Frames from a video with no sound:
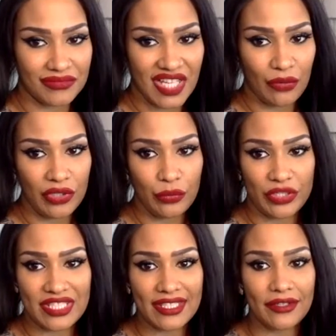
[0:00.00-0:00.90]
I really
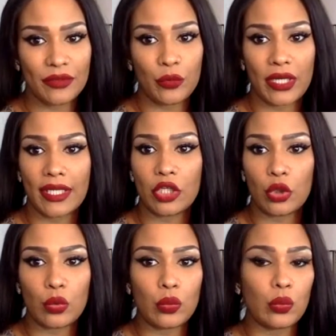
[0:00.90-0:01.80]
wouldn't tell them what I
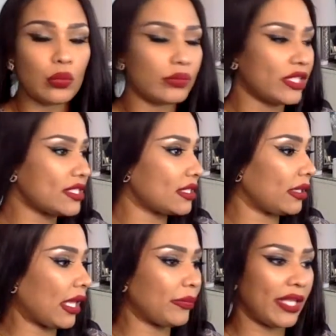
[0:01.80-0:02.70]
do because
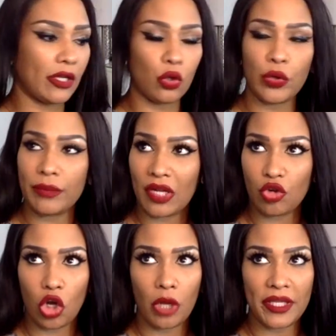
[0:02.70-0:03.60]
I plan on quitting my
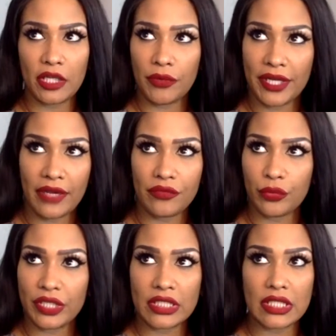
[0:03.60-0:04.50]
job anyway after
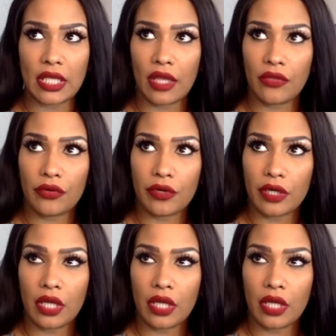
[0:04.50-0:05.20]
we get together.